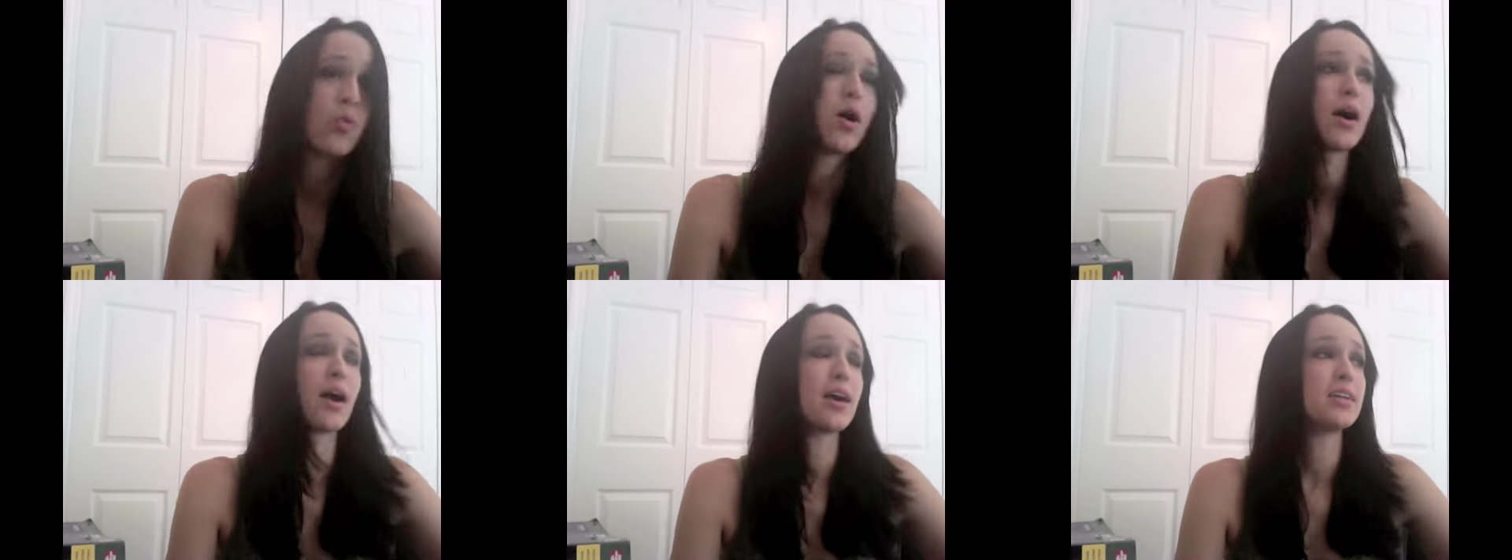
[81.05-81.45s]

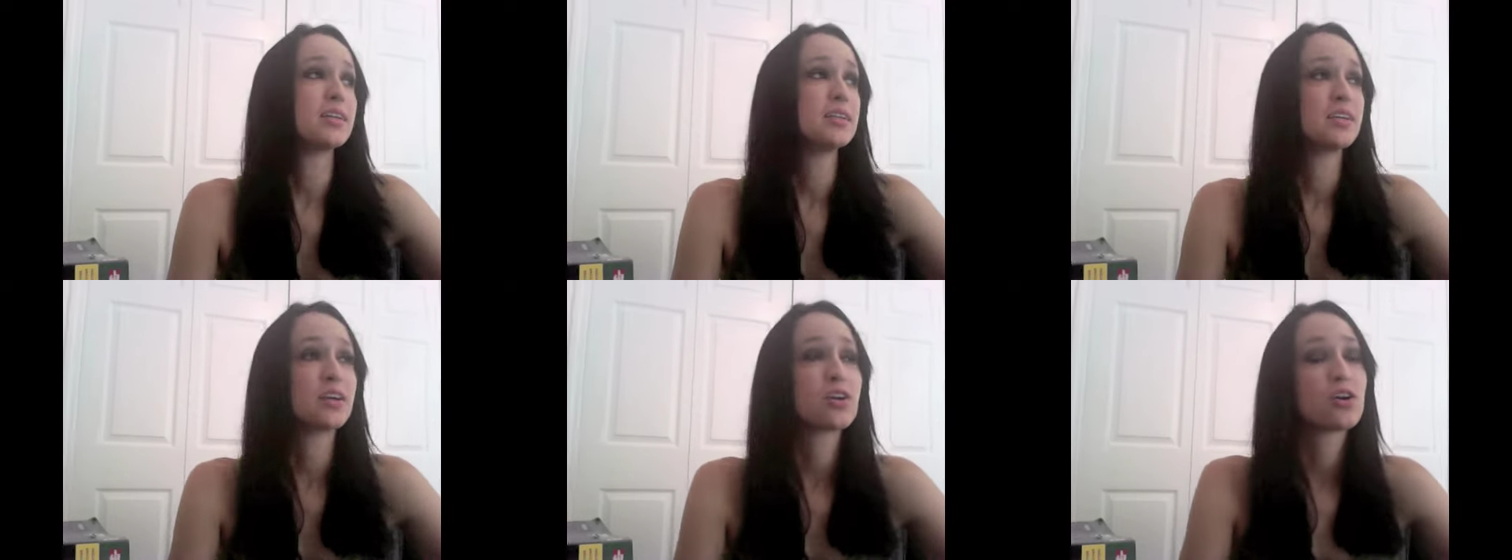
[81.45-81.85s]
why I
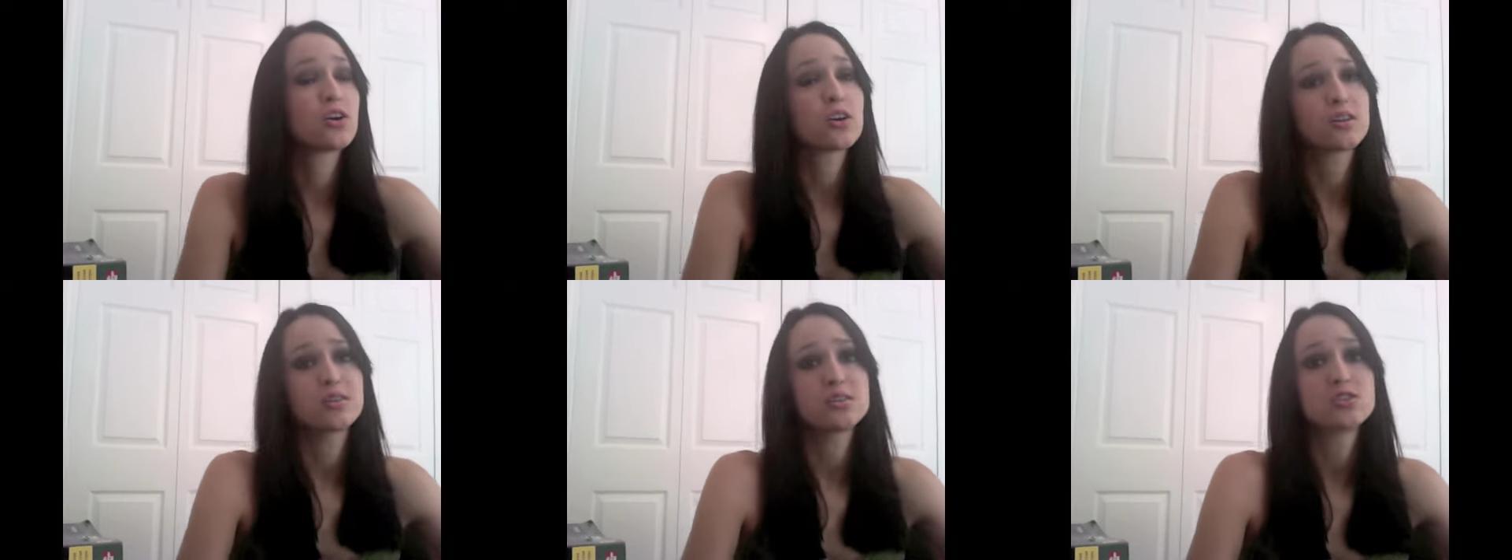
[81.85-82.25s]
didn't get
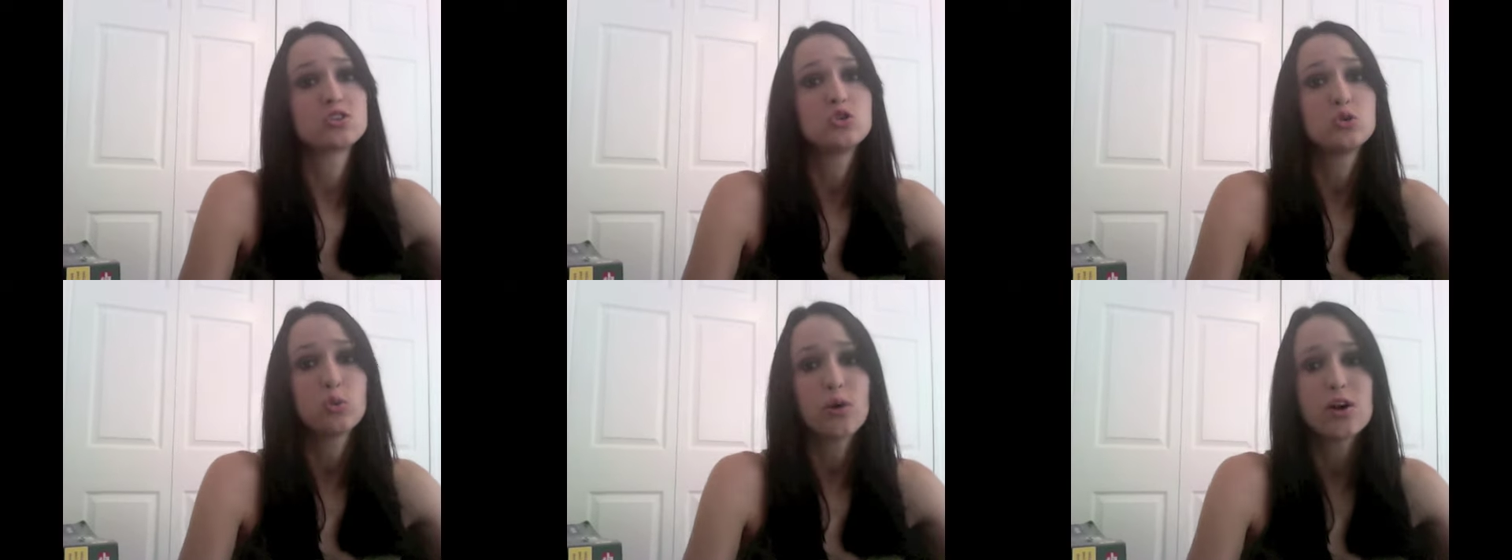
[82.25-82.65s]
hurt in this
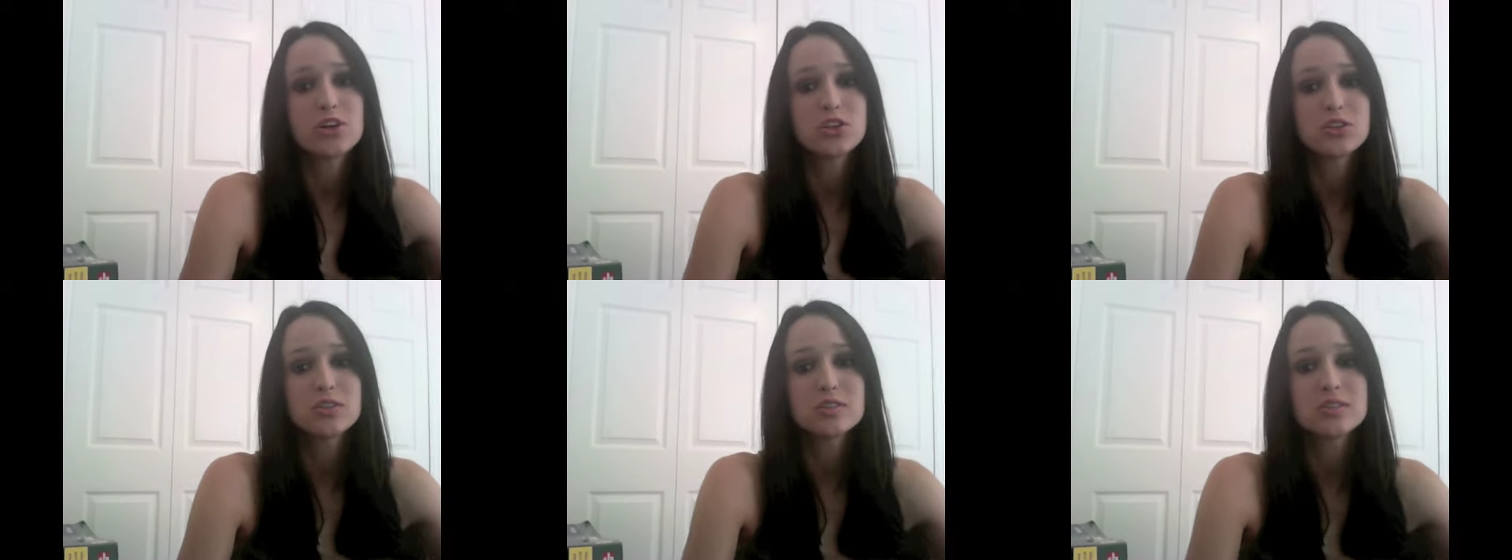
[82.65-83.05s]

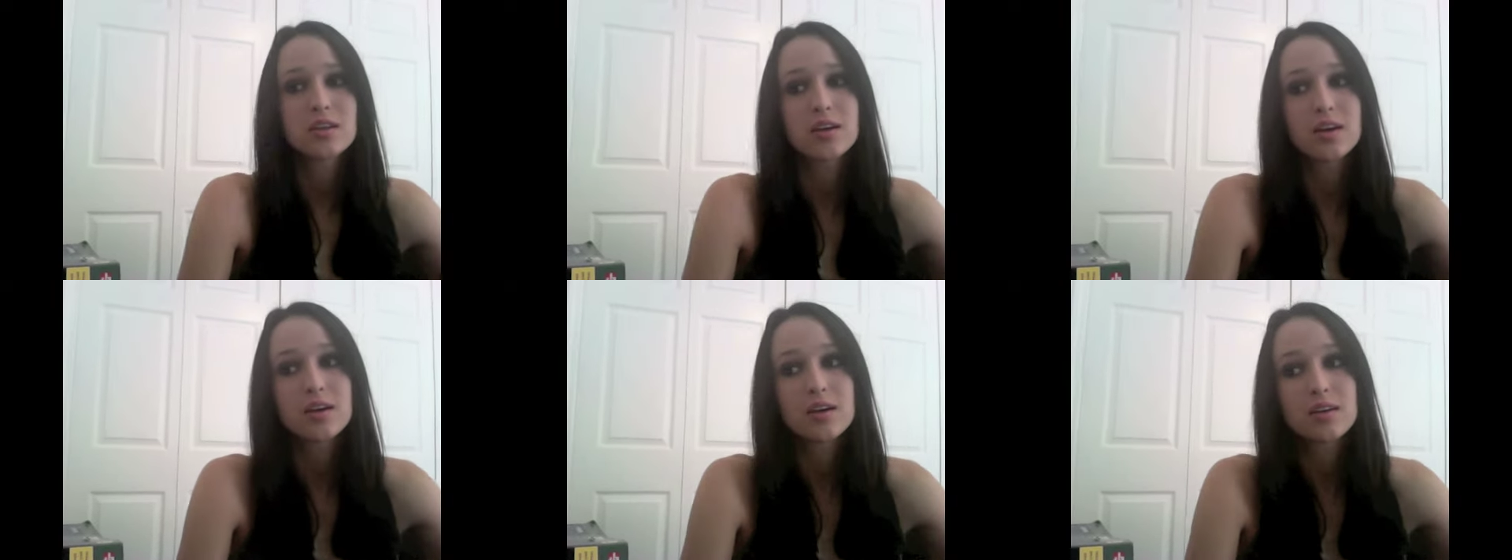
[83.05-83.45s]
situation, it's
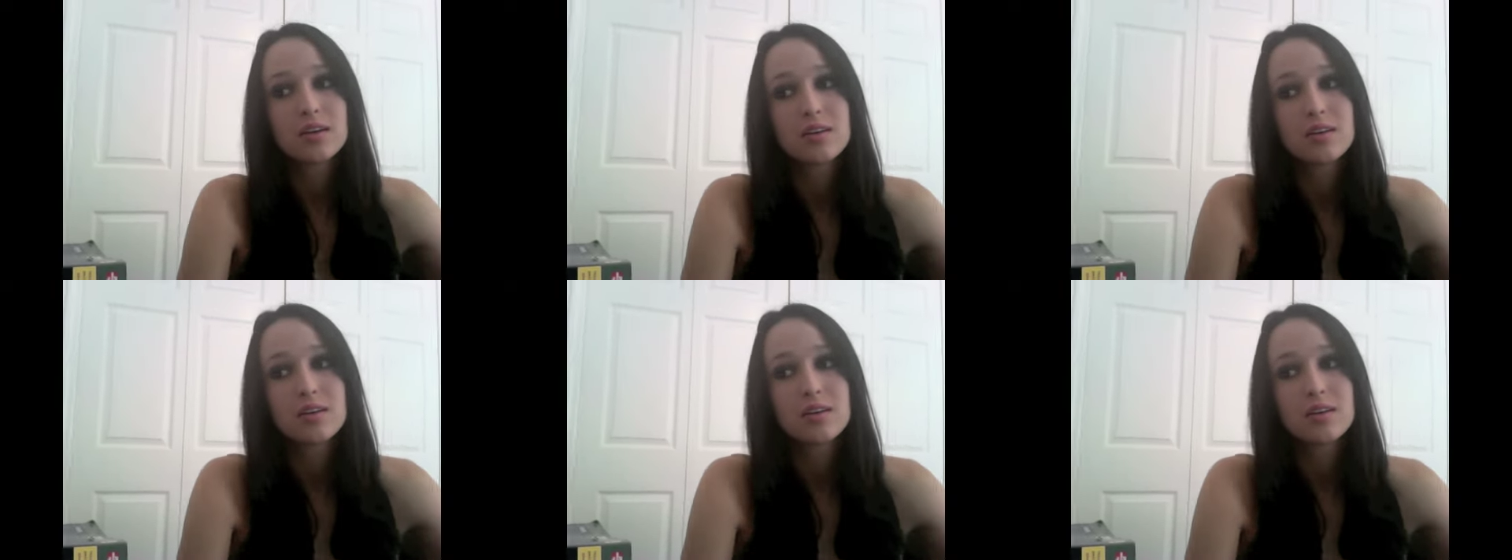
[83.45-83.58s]
like,